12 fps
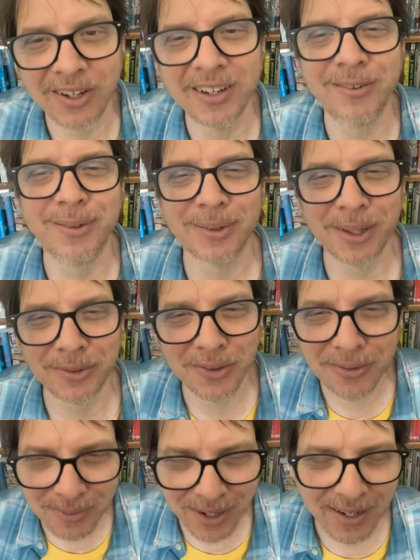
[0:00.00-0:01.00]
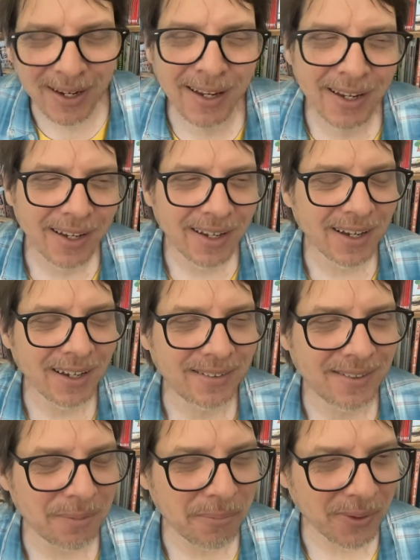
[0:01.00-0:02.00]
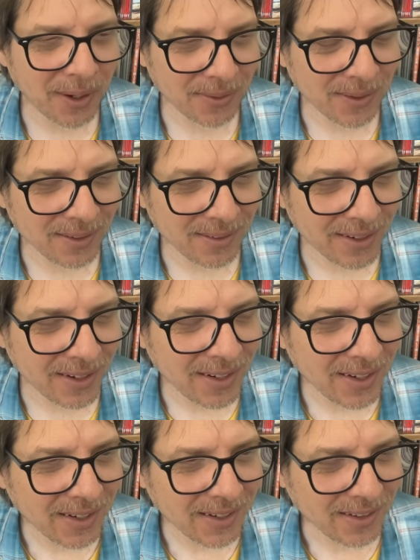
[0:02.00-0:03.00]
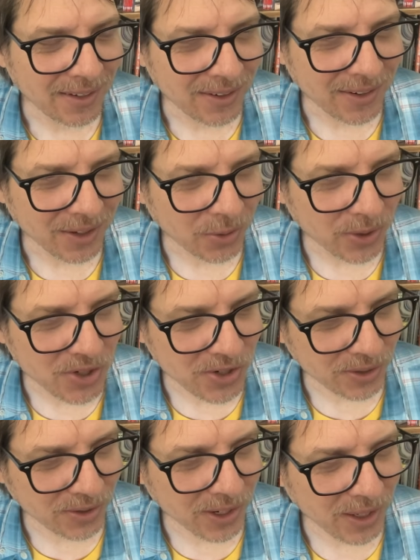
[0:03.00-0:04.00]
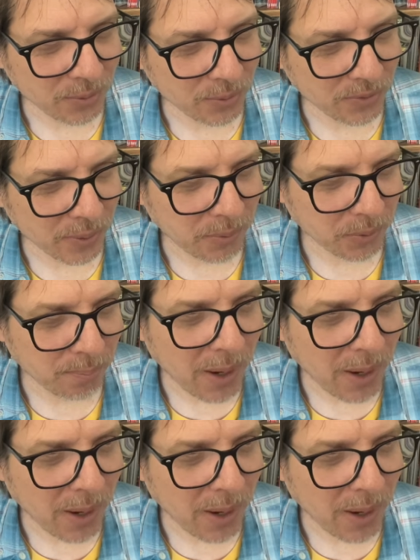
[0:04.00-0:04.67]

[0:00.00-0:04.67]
So this is why Tim thought that Krishna kind of resembled